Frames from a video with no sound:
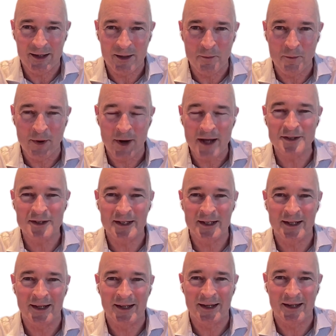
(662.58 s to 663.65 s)

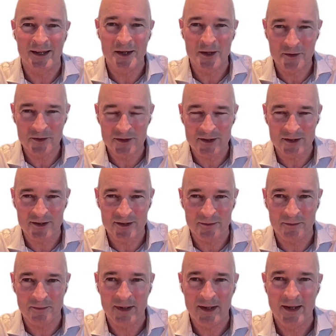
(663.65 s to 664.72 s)
embracing a health
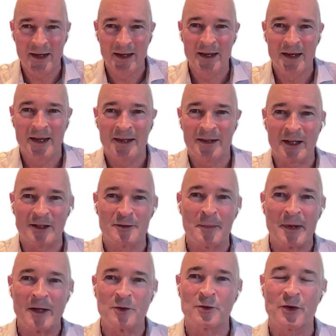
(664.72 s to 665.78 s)
system that's
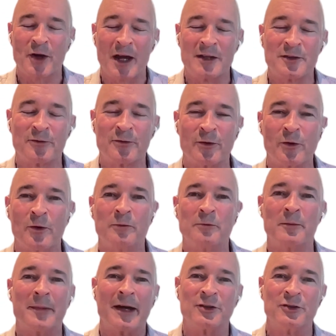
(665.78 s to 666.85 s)
being
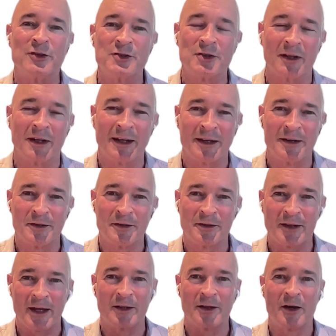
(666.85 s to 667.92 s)
transformed by digital health
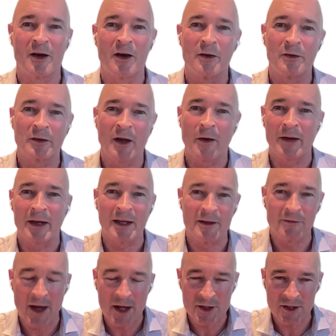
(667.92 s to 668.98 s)
and ongoing
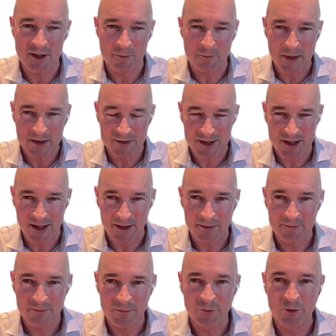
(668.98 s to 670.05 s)
innovation in medtech
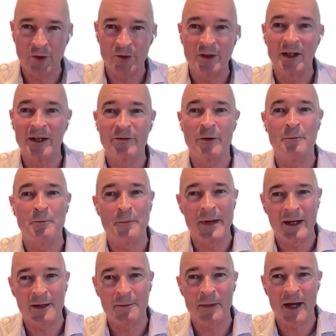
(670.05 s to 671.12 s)
to deliver
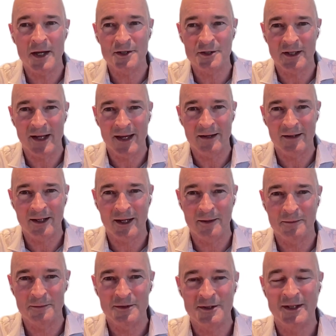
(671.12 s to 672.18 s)
better patient
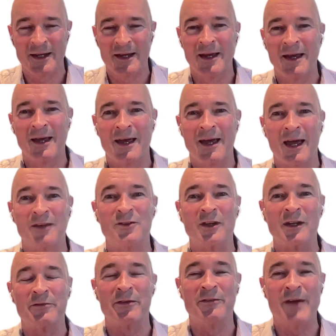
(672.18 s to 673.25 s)
outcomes and
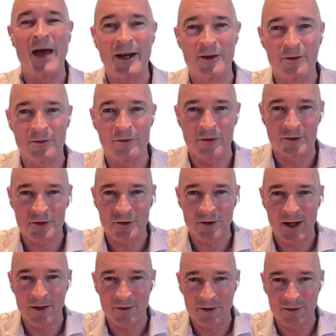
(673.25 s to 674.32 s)
deliver value for
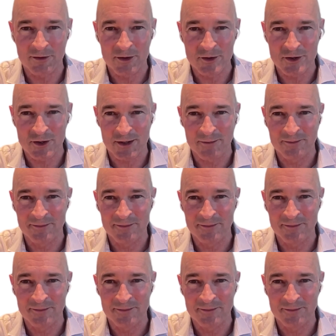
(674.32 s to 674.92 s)
Australia in the future.